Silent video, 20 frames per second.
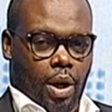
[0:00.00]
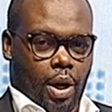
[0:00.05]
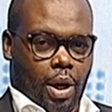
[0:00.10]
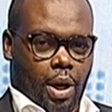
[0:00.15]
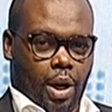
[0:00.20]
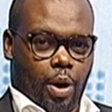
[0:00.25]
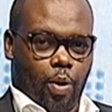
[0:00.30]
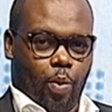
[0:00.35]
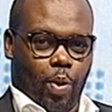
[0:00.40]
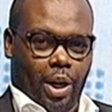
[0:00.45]

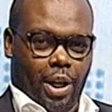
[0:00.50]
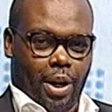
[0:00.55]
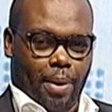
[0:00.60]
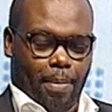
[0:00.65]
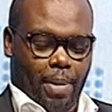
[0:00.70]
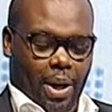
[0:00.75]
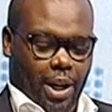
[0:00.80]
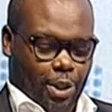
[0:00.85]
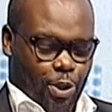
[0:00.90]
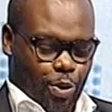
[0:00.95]
Uh, welcome
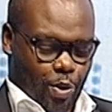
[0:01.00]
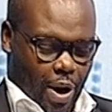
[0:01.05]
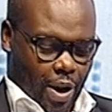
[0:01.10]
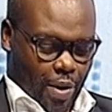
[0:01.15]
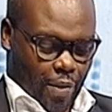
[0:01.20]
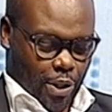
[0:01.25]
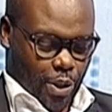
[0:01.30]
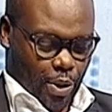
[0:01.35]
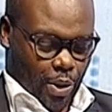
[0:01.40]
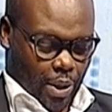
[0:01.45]
back to
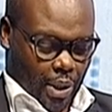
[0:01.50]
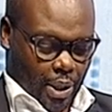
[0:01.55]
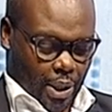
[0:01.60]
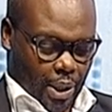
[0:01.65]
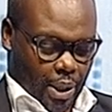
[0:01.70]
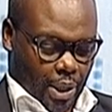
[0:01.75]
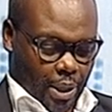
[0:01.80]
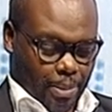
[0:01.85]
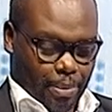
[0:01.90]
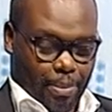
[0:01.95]
AgriTalk.
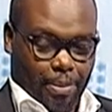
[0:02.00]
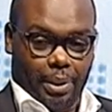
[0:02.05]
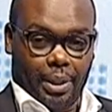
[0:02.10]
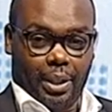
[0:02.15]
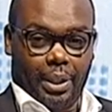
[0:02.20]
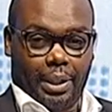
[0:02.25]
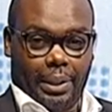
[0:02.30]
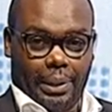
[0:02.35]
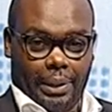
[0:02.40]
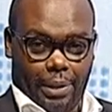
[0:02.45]
Um,
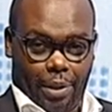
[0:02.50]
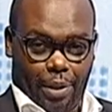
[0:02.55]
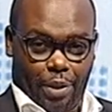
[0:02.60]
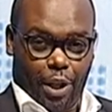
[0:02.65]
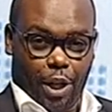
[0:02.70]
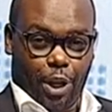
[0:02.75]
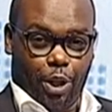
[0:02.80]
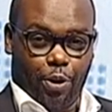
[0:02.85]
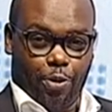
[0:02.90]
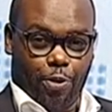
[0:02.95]

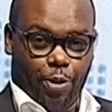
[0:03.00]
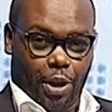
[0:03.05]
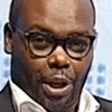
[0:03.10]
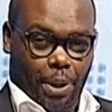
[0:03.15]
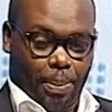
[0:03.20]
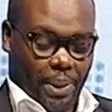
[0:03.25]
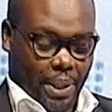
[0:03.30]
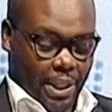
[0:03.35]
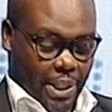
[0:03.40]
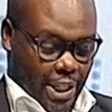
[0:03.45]
Thank you for
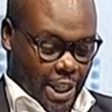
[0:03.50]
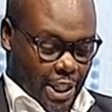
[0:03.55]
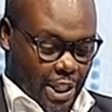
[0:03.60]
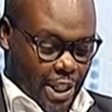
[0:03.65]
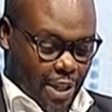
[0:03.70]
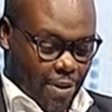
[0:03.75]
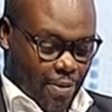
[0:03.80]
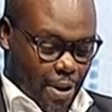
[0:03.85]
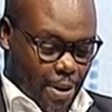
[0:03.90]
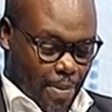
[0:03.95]
keeping it
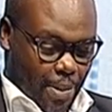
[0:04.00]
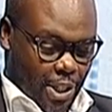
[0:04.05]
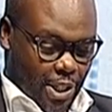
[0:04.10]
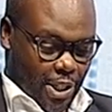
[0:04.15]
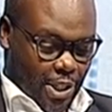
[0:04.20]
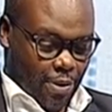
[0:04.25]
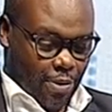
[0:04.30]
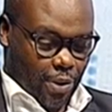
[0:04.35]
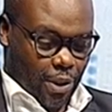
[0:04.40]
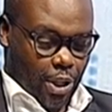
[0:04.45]
KTN Farmers
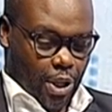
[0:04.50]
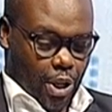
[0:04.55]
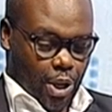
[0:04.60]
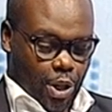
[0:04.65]
TV.